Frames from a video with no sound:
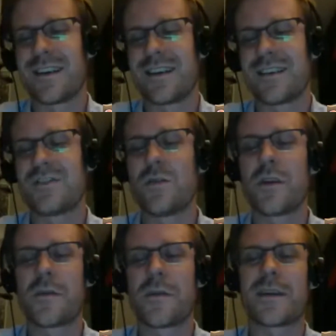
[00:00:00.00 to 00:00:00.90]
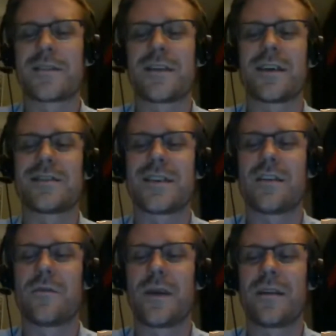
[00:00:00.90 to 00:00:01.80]
It's no different than it's like instead
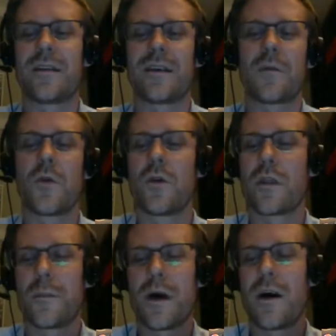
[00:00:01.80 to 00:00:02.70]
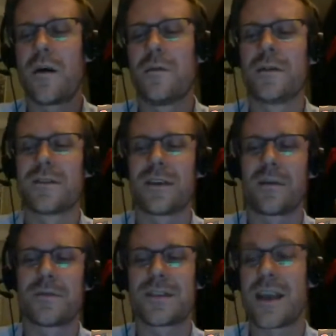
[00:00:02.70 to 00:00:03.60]
of being like I'm going to the pub, it's like
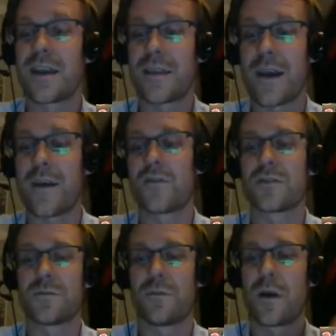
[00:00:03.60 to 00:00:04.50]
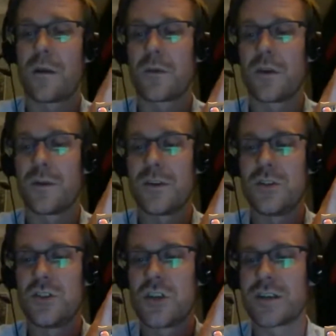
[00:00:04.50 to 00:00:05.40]
I'm staying in the house, but I'm gonna be
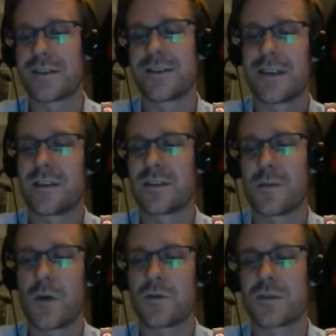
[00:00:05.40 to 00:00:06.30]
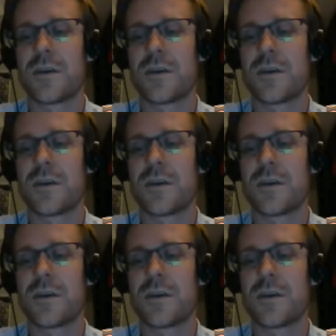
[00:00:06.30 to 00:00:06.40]
just as indisposed.